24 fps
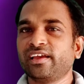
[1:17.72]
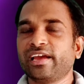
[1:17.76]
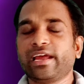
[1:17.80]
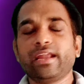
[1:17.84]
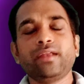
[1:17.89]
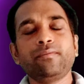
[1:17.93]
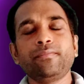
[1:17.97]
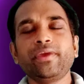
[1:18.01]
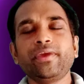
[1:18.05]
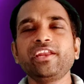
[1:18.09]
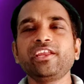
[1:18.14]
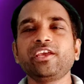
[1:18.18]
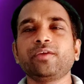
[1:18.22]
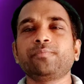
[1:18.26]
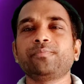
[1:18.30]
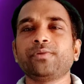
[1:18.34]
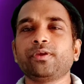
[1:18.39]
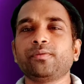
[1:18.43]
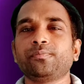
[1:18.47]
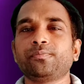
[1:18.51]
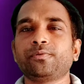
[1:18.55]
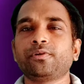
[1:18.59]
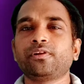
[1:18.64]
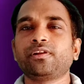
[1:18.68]
And many
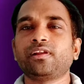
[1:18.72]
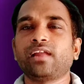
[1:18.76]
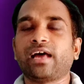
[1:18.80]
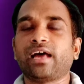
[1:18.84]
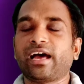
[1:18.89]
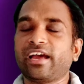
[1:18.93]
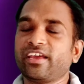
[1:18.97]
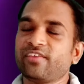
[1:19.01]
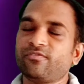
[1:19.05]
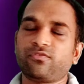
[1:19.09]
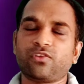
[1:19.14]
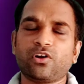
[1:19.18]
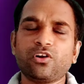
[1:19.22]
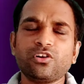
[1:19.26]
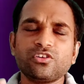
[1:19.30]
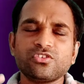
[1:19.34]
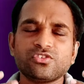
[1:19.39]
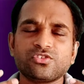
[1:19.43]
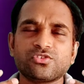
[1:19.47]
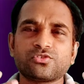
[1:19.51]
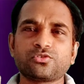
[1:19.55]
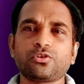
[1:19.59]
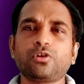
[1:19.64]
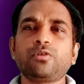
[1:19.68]
people, I
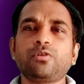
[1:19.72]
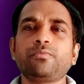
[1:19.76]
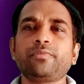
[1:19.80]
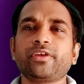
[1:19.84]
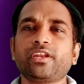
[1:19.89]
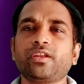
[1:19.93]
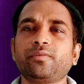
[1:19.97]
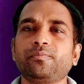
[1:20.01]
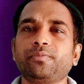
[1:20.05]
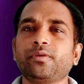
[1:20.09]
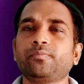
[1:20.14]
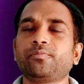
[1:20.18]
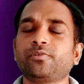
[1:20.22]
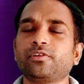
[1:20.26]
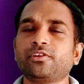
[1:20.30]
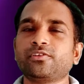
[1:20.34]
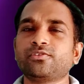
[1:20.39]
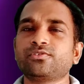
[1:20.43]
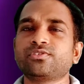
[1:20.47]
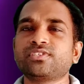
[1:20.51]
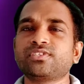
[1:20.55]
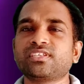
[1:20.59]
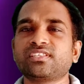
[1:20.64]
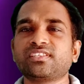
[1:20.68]
found so many people
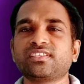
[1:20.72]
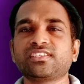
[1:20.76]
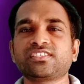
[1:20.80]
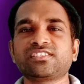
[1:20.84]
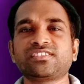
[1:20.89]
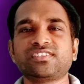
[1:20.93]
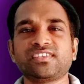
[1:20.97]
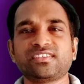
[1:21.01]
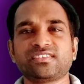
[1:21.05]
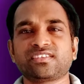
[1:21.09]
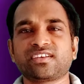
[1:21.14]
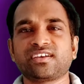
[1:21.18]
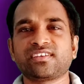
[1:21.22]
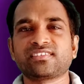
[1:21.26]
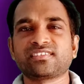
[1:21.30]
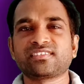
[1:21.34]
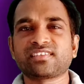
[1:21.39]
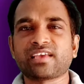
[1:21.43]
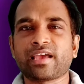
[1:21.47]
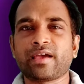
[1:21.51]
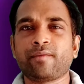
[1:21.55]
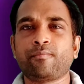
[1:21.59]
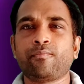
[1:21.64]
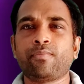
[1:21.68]
using this
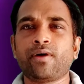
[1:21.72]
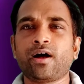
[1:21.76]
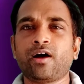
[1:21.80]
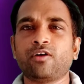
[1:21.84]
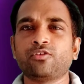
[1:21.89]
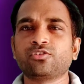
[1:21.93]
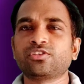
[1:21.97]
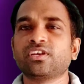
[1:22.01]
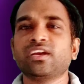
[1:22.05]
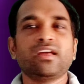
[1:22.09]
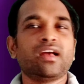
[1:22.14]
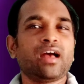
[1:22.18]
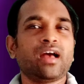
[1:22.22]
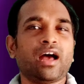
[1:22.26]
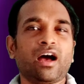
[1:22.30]
discuss about.